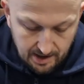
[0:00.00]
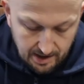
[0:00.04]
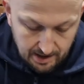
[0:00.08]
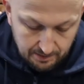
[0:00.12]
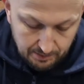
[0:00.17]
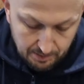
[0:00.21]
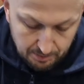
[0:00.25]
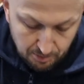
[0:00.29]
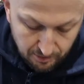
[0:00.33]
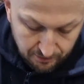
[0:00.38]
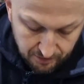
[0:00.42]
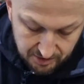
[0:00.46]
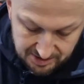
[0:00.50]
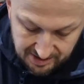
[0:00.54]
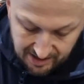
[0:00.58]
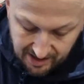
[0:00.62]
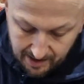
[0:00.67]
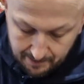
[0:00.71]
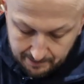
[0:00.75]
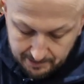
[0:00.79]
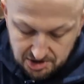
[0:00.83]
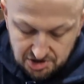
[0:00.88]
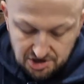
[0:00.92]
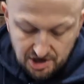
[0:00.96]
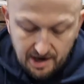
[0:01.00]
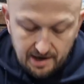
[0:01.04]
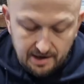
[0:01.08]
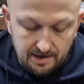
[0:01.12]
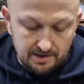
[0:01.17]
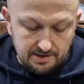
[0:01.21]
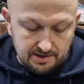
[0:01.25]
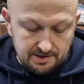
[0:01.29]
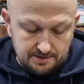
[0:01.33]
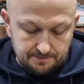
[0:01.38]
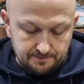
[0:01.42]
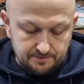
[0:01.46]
We move on to Hammer gels.